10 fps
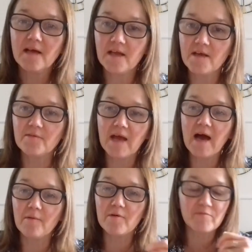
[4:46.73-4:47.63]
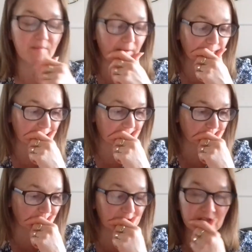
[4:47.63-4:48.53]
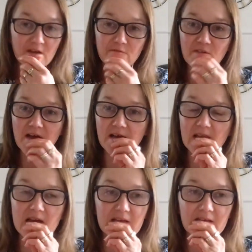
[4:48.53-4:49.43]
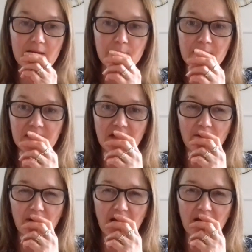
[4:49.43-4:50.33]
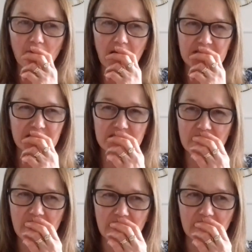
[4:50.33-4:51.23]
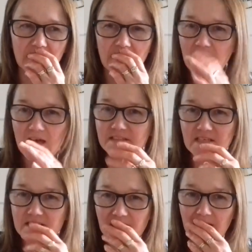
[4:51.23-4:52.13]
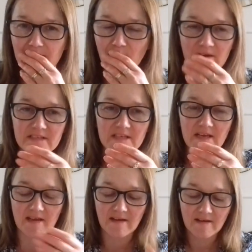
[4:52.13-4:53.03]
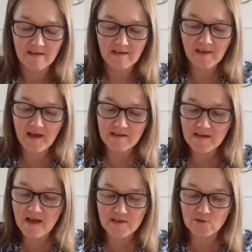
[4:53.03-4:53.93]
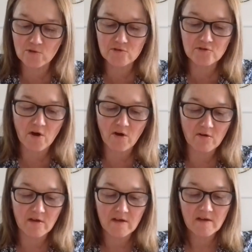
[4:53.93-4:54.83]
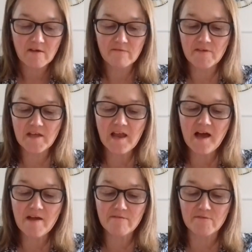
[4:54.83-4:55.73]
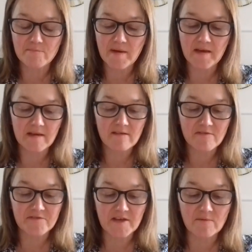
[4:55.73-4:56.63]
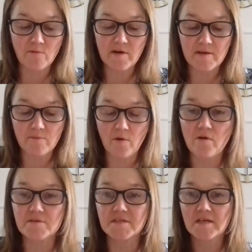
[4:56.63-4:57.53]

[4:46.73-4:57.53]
I know now, I've remembered. But you know, for that like a minute, I was like, SSK, what is it? Like, I could not, for the life of me, think what it was.